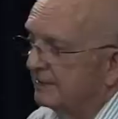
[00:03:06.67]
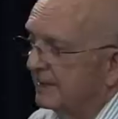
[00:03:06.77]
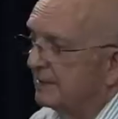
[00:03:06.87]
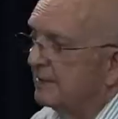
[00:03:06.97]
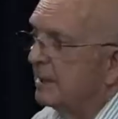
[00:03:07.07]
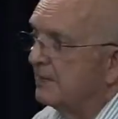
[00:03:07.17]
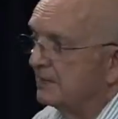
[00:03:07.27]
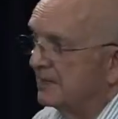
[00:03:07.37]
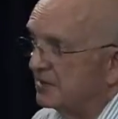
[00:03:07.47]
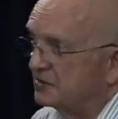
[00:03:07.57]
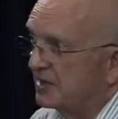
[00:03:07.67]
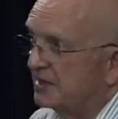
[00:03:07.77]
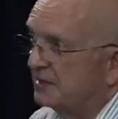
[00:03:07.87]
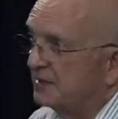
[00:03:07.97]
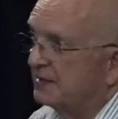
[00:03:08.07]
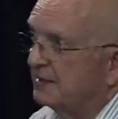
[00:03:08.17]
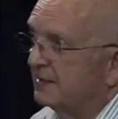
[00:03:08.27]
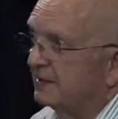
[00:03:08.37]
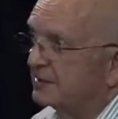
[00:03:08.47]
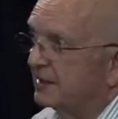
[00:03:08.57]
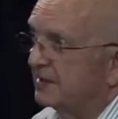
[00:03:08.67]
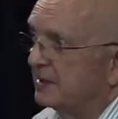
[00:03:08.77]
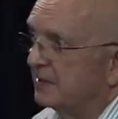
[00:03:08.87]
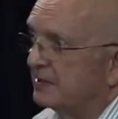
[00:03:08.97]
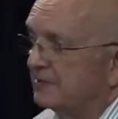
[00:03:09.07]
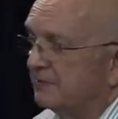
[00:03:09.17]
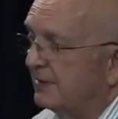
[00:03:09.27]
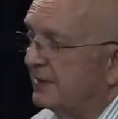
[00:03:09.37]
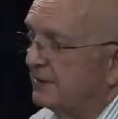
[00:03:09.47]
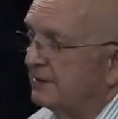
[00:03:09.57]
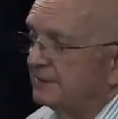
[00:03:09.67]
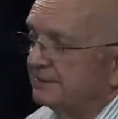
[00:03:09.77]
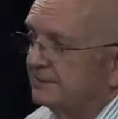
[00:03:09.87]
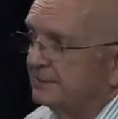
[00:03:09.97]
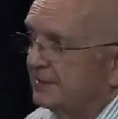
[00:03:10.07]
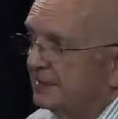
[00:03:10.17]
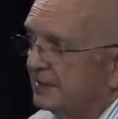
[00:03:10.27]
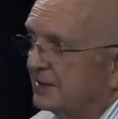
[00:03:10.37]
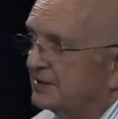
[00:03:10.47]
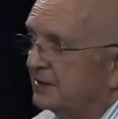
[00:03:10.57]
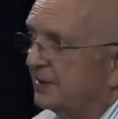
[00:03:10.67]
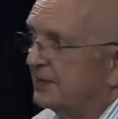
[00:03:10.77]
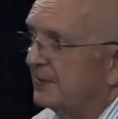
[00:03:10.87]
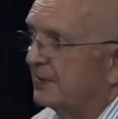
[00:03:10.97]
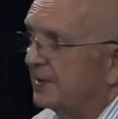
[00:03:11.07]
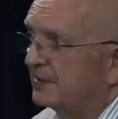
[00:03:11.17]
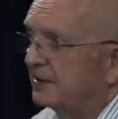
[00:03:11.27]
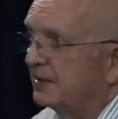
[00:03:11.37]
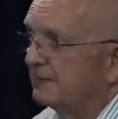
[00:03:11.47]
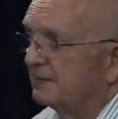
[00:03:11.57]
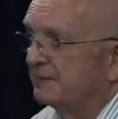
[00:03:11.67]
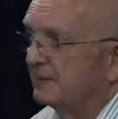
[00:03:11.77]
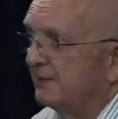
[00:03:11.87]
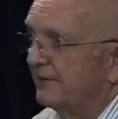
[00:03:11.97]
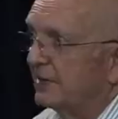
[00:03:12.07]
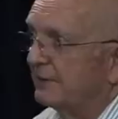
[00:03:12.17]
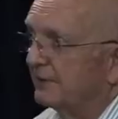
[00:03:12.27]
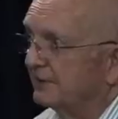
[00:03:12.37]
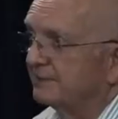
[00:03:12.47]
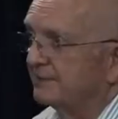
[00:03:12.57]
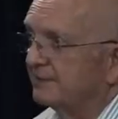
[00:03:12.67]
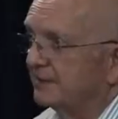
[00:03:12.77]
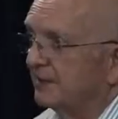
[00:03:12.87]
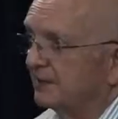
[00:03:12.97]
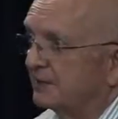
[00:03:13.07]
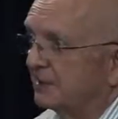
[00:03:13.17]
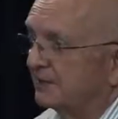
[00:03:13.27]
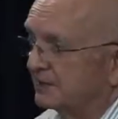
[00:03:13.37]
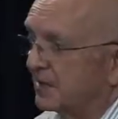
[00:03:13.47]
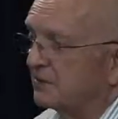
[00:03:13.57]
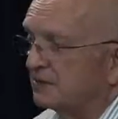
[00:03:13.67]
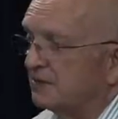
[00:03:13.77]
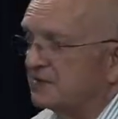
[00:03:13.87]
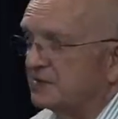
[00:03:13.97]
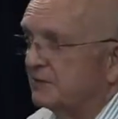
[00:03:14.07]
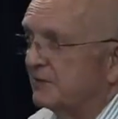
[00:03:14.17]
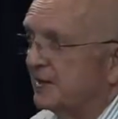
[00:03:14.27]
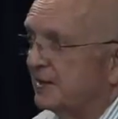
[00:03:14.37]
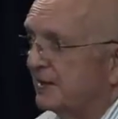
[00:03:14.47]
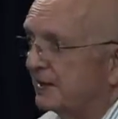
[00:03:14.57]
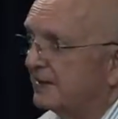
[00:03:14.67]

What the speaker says: Ahmadinejad and some of the others. Well, hell, that's the only people out there available that'll talk to him, so why not?